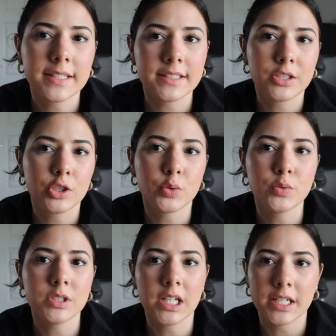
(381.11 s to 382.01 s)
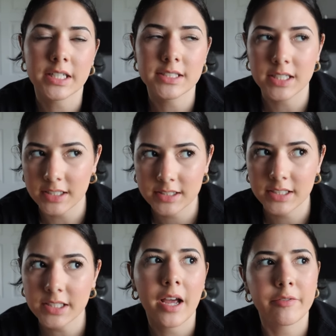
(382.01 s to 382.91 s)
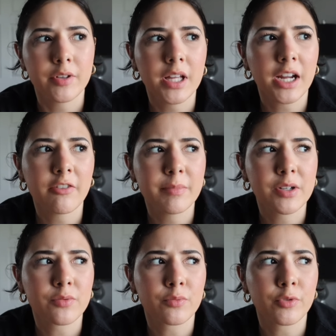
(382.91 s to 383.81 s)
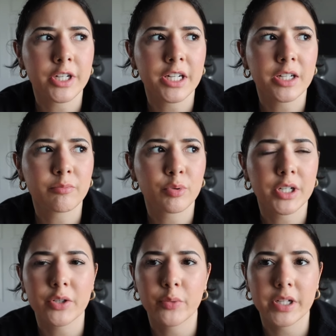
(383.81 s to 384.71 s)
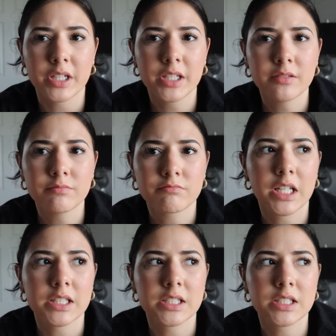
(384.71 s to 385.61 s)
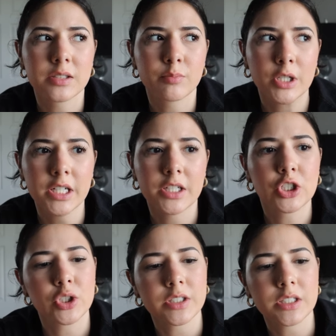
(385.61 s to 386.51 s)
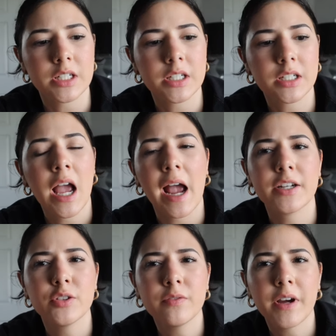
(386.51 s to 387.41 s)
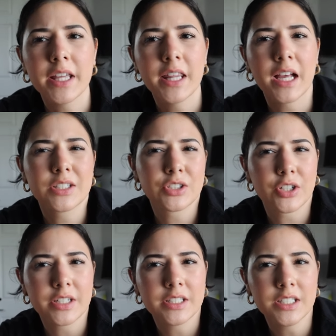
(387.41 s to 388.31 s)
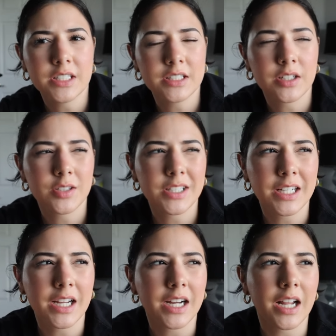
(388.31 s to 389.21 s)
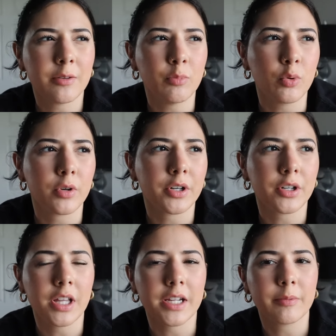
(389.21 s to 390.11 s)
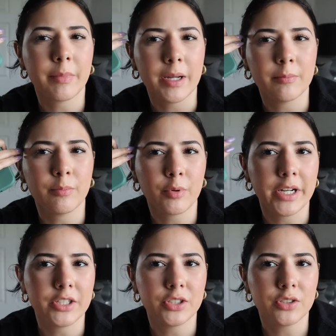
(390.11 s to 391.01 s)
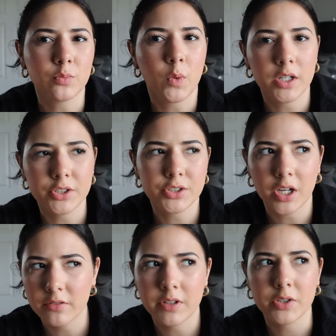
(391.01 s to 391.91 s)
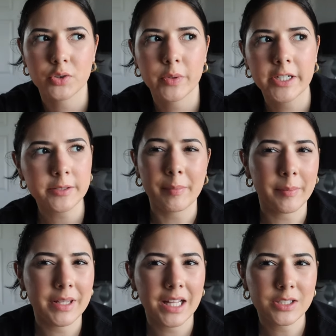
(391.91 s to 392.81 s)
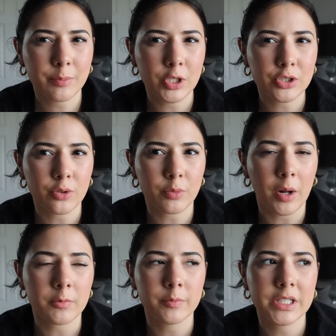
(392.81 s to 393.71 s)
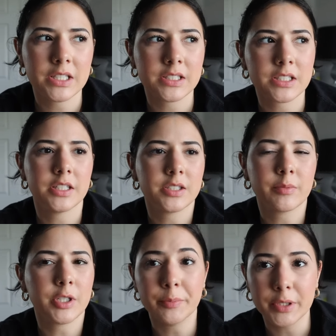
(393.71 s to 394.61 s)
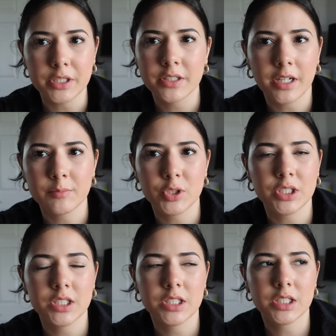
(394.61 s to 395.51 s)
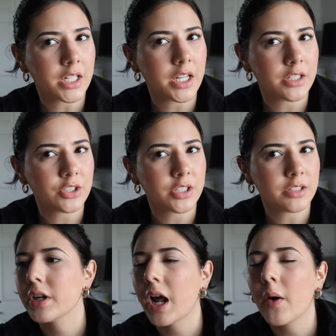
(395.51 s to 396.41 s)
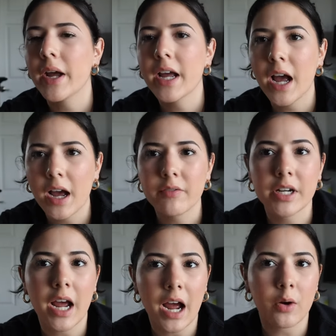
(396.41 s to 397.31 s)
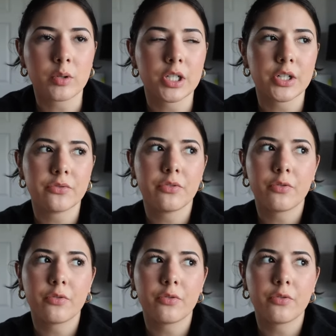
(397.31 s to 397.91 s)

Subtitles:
into Done and Dusted. I feel like I've been reading pretty quickly. It's pretty interesting. I do find that certain details I get kind of bored, or like my brain just wanders off elsewhere. But maybe that's a personal problem because it's a good book. I'm just ADHD. Now I have an hour and